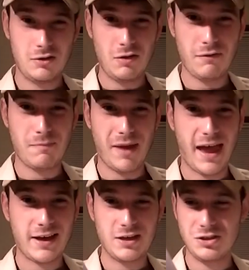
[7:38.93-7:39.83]
You have a
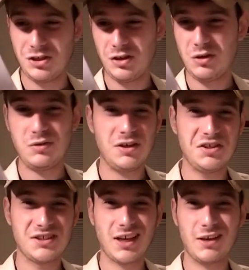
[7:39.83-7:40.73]
package here you need
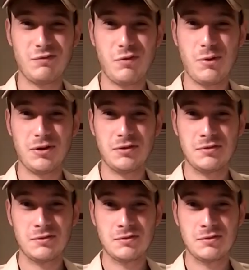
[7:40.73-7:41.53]
to sign for?